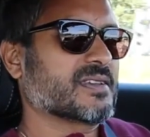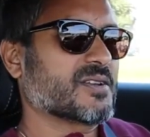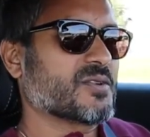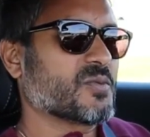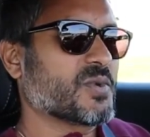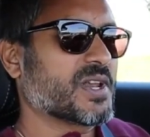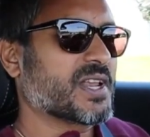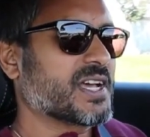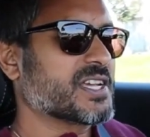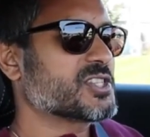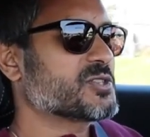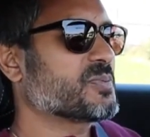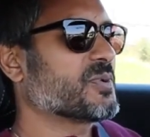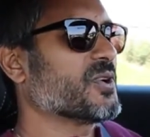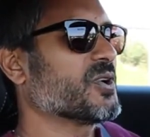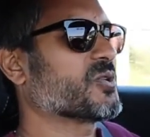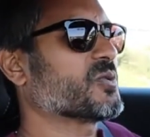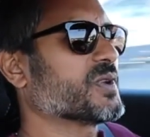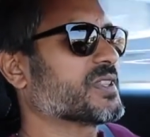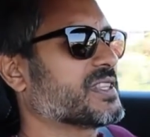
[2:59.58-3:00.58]
when I
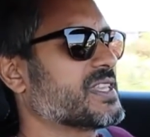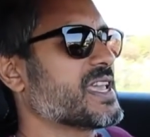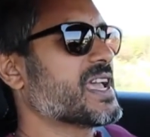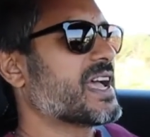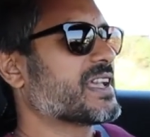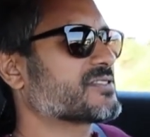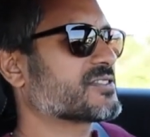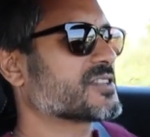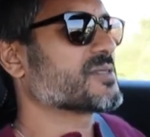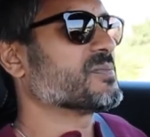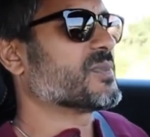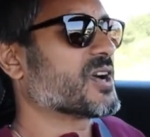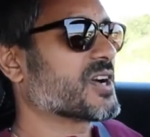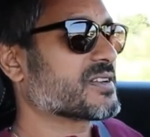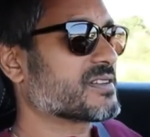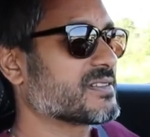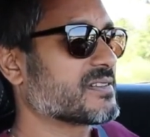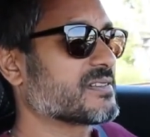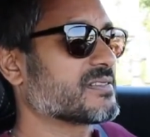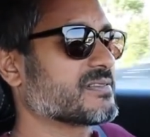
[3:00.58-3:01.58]
spoke with the Aston
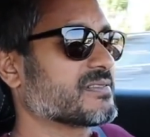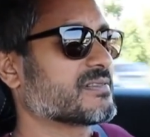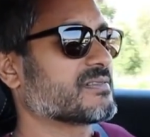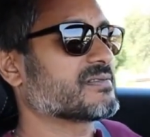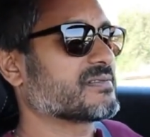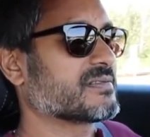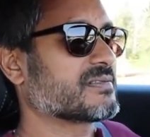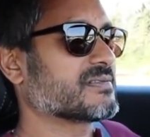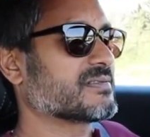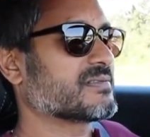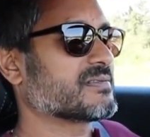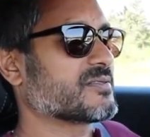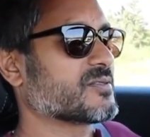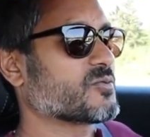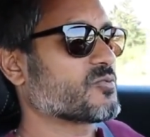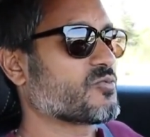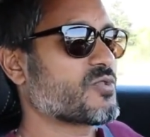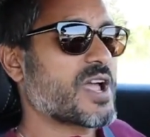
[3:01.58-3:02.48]
Martin